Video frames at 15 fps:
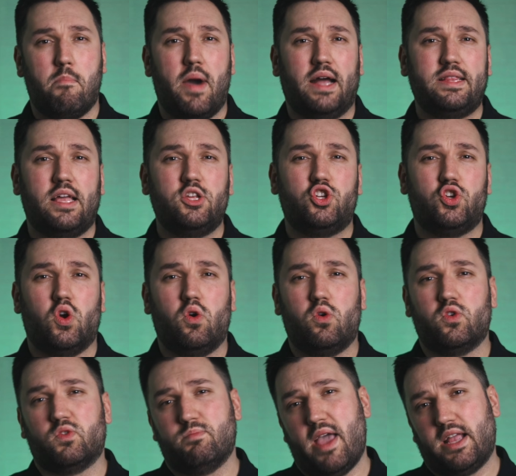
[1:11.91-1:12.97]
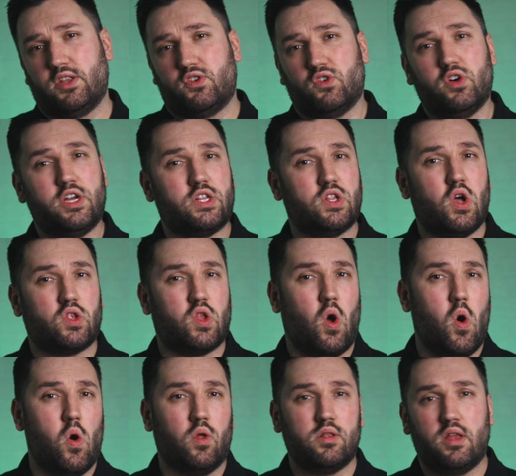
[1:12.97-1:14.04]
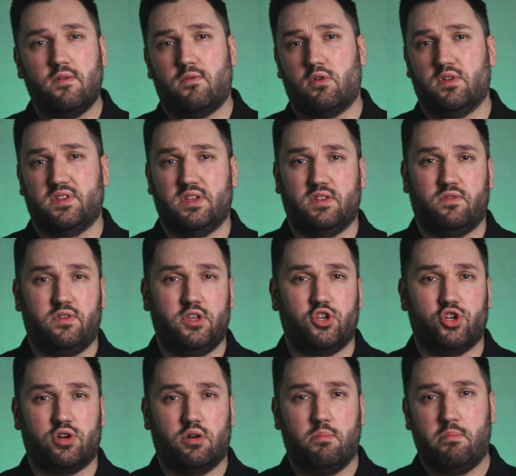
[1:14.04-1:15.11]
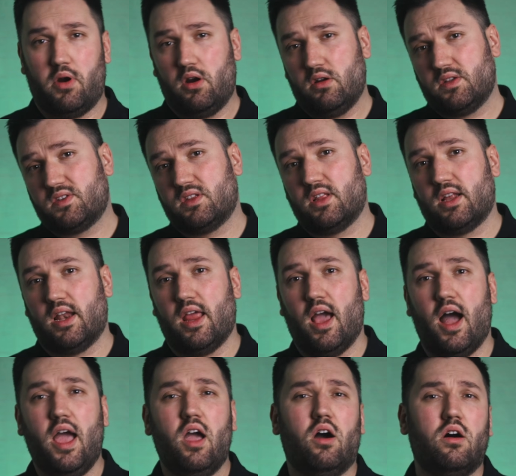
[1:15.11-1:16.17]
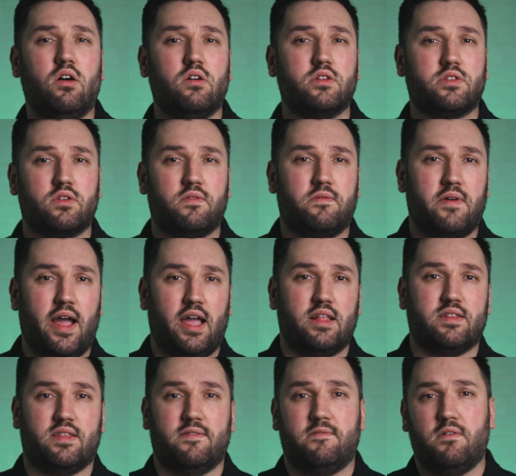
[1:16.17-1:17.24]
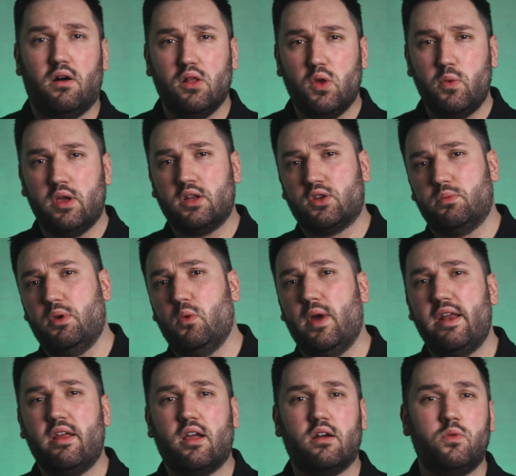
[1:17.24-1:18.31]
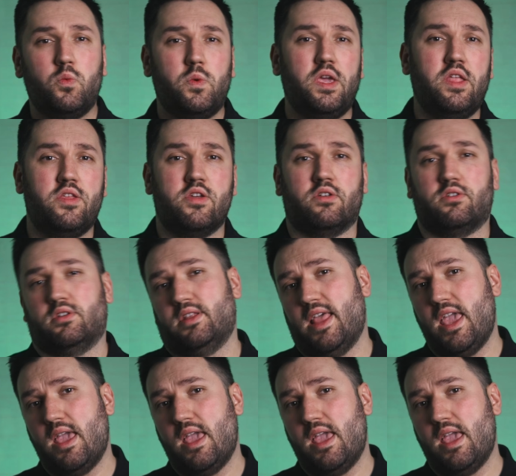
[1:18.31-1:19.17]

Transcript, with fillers: But I chose MacDroid not only for this feature. Personally, I also find the following to be very convenient,